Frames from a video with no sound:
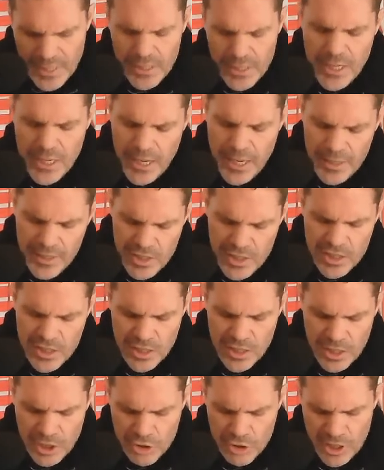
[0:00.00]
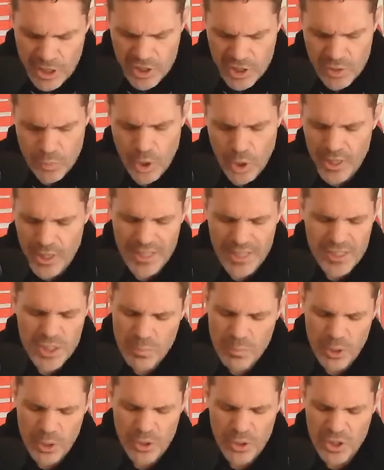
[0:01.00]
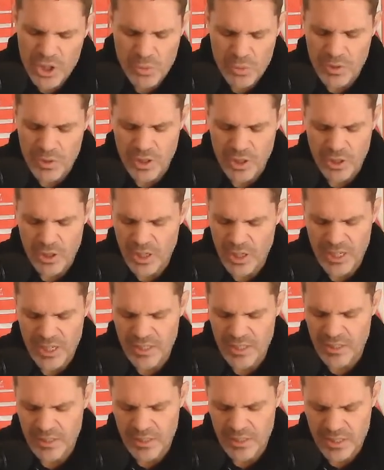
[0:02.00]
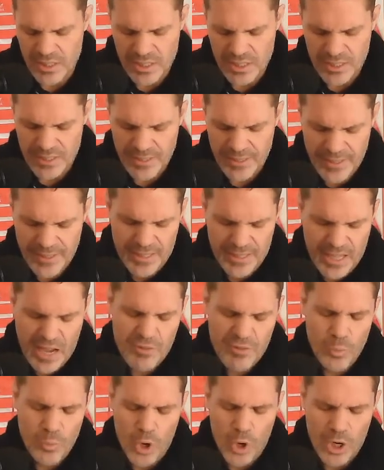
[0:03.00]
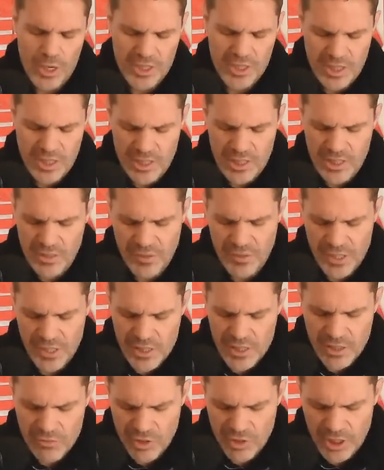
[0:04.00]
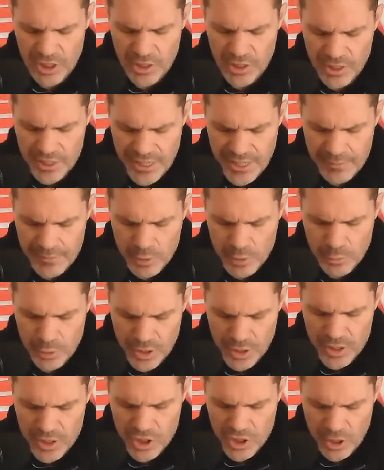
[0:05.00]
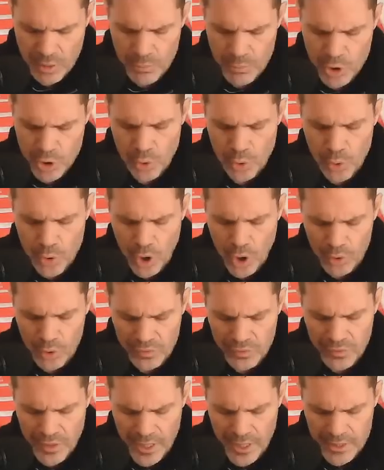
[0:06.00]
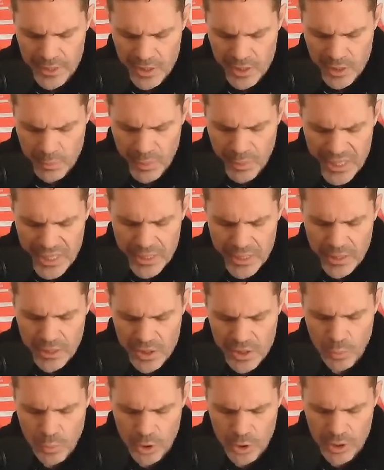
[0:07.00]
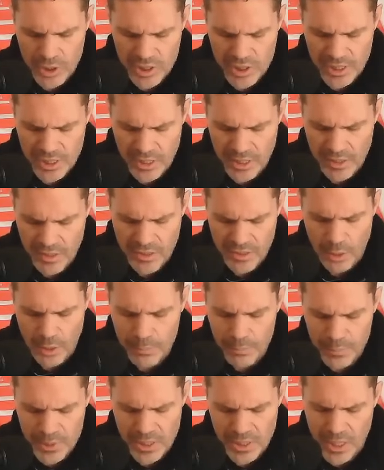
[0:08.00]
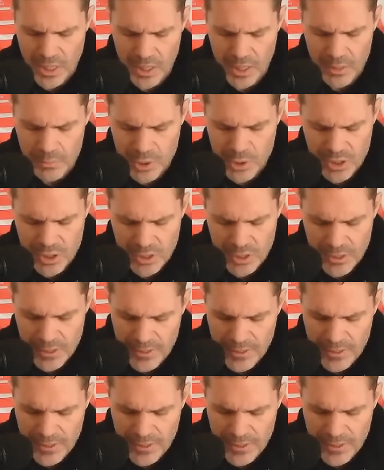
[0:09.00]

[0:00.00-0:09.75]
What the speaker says: Yeah, this is an interesting one. And to be honest with you, Kevin Watt has said he finds it really unacceptable that some so-called fans appear to want us to get thumped at Hibs.